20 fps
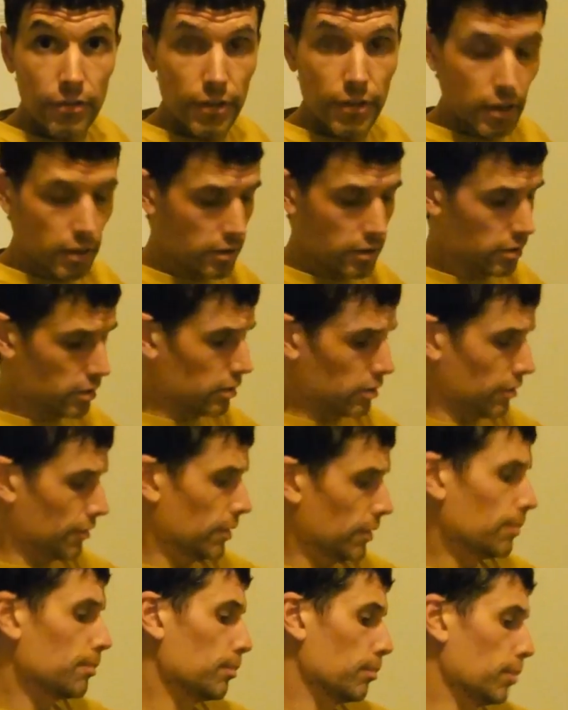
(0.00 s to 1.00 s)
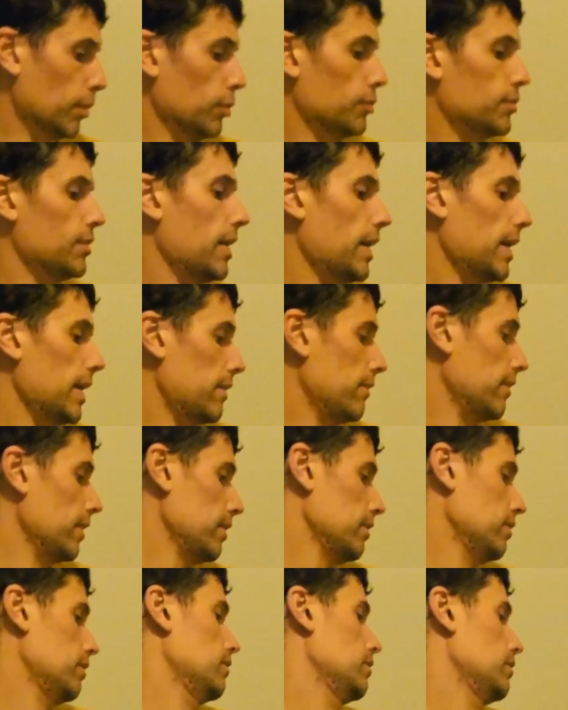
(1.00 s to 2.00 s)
on the butt area.